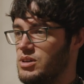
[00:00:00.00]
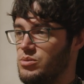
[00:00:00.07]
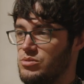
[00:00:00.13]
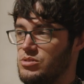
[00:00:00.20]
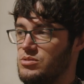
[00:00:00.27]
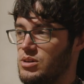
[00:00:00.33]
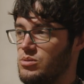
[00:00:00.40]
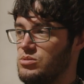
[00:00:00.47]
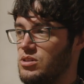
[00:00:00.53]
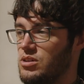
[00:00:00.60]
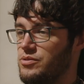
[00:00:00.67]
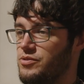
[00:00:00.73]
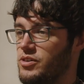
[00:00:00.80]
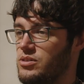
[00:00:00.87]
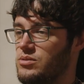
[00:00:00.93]
was a lot
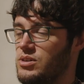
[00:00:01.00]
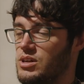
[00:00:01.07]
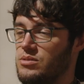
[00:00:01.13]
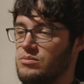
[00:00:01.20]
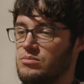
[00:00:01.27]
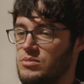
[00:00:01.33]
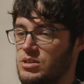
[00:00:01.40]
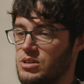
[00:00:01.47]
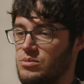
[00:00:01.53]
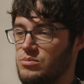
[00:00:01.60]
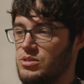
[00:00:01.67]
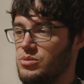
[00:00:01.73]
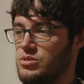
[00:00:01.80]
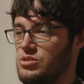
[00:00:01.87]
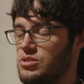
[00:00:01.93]
of fun, and you know,
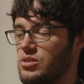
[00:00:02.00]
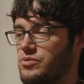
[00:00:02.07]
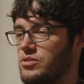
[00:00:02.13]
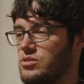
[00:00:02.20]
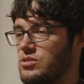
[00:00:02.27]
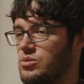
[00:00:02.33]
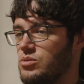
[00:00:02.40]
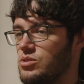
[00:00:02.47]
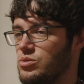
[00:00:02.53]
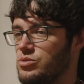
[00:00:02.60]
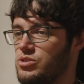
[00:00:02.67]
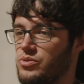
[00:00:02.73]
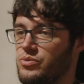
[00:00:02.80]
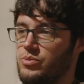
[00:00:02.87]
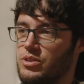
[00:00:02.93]
doing stuff and doing cool
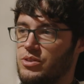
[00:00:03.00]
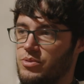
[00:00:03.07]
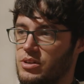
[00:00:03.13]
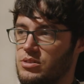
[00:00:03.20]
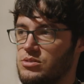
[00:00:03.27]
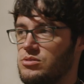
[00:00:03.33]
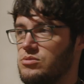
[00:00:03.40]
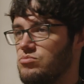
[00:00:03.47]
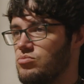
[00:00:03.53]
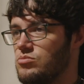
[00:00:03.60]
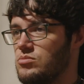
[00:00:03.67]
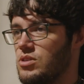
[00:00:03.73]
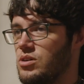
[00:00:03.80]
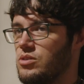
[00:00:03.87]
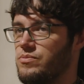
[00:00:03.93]
stuff with your friends,
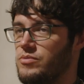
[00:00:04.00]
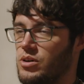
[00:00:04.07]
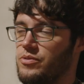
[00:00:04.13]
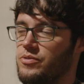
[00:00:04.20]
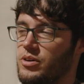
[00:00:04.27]
load of